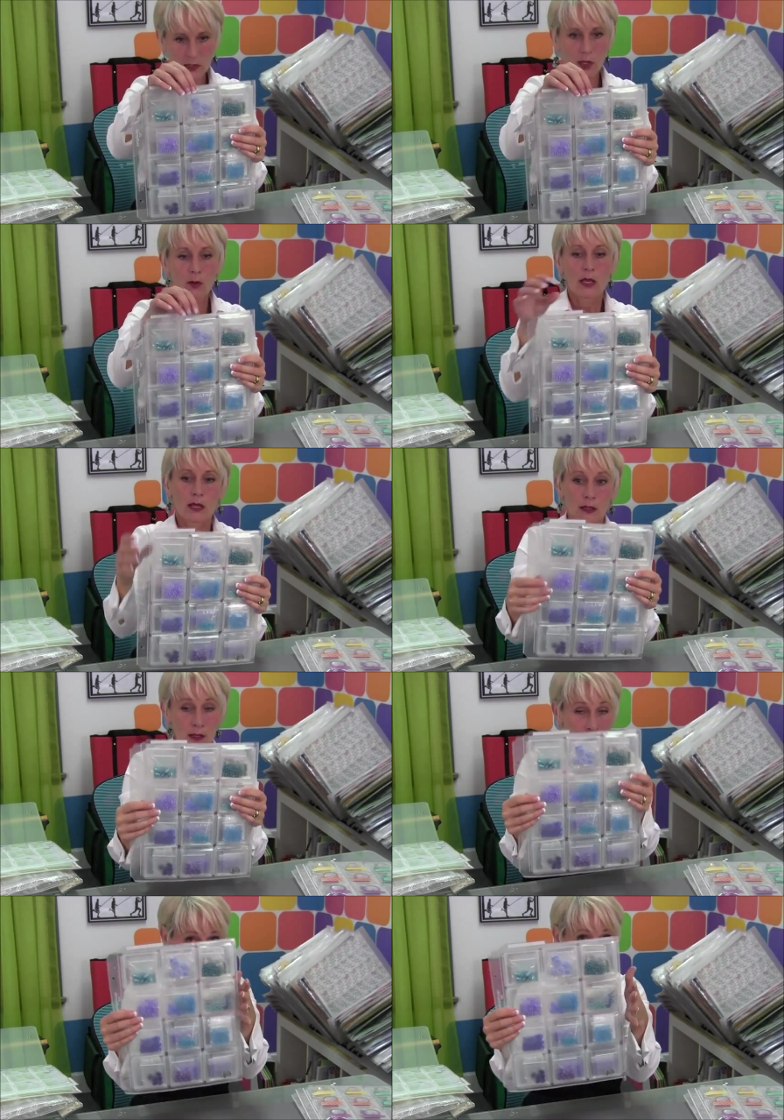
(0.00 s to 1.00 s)
So
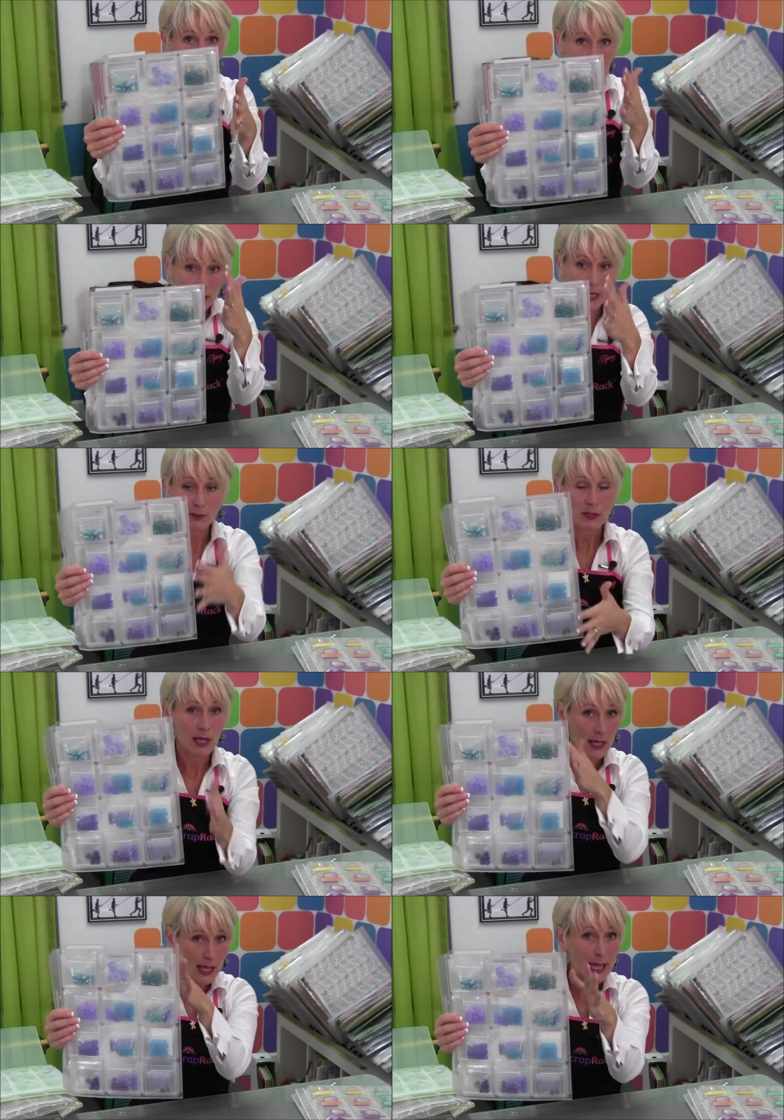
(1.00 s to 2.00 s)
the
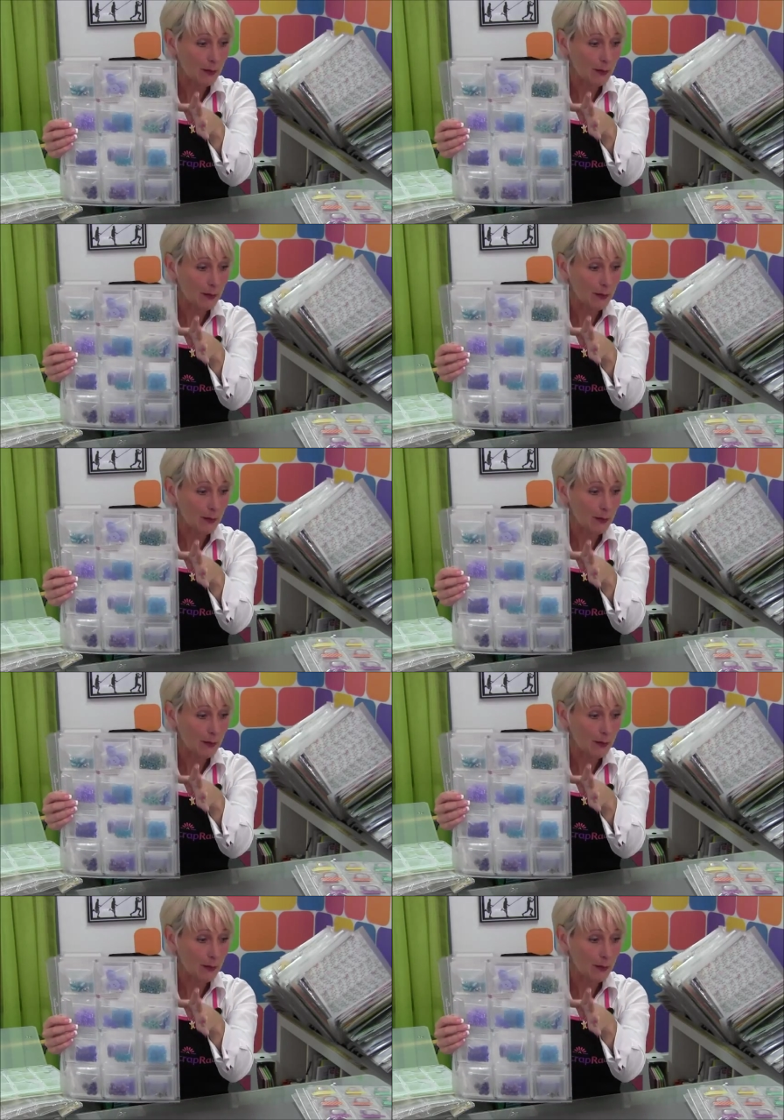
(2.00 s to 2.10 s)
namesake